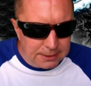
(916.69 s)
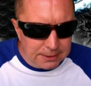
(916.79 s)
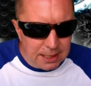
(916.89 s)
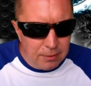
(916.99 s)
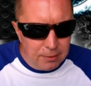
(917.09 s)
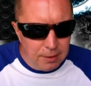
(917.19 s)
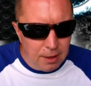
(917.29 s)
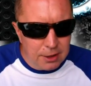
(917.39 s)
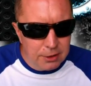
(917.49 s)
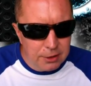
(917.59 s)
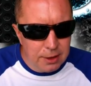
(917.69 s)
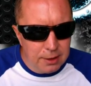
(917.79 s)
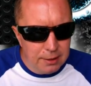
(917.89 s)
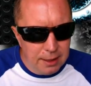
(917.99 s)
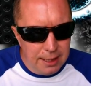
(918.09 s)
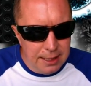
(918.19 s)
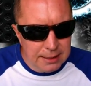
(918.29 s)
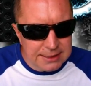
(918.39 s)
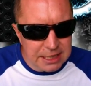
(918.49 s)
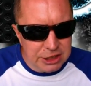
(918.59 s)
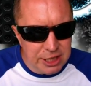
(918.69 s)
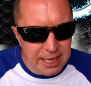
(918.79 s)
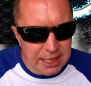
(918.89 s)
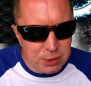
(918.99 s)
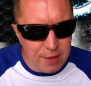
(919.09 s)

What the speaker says: So I could, the section here,